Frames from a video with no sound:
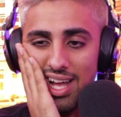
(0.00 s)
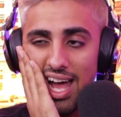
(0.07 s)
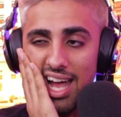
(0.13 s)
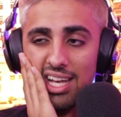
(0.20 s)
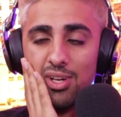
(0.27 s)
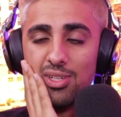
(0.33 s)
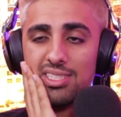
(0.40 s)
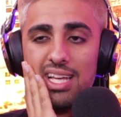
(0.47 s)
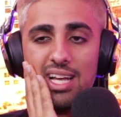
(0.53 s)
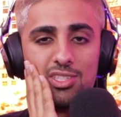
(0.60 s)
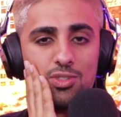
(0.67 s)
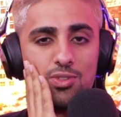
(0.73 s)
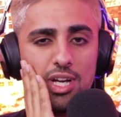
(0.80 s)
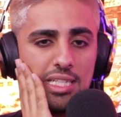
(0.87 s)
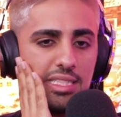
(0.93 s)
I know it
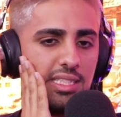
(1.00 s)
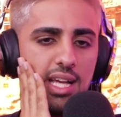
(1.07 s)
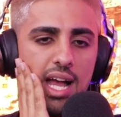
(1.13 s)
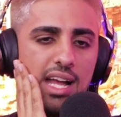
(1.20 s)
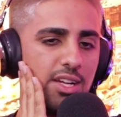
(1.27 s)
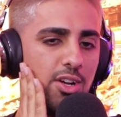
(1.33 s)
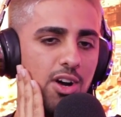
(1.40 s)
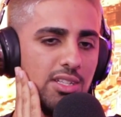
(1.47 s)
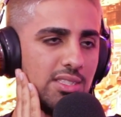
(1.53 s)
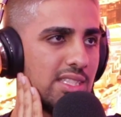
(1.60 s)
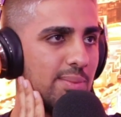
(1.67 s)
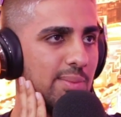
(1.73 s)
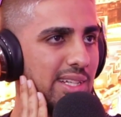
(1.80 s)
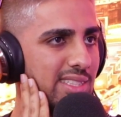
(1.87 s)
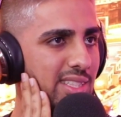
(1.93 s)
sounds crazy. I can't
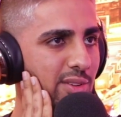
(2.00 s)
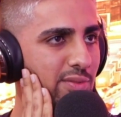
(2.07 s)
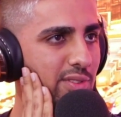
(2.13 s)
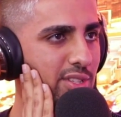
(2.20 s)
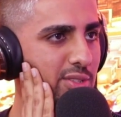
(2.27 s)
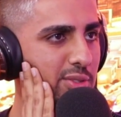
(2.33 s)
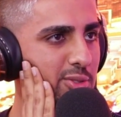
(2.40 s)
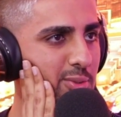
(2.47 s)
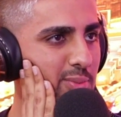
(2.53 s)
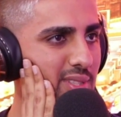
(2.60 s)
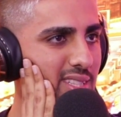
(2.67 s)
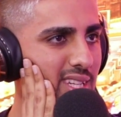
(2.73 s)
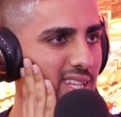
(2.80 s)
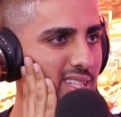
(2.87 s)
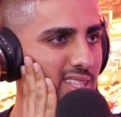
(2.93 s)
see myself on YouTube
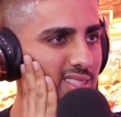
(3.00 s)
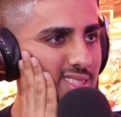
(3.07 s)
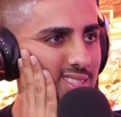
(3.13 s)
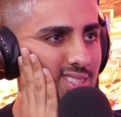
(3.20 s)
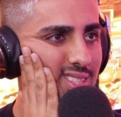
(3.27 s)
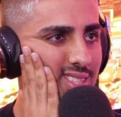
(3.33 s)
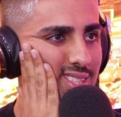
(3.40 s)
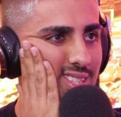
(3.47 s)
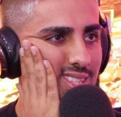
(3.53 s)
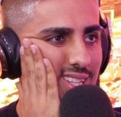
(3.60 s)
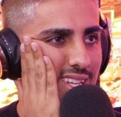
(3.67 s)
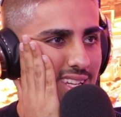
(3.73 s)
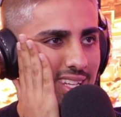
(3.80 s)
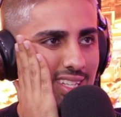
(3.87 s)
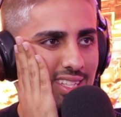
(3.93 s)
in 10 years.
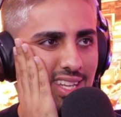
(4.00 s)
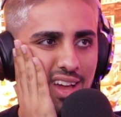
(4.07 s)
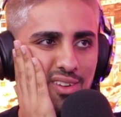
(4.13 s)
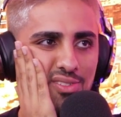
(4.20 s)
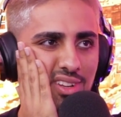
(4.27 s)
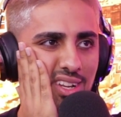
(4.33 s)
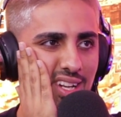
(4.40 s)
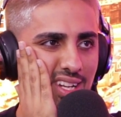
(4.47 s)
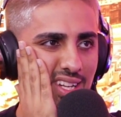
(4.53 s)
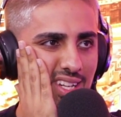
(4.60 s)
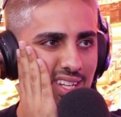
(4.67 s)
Definitely.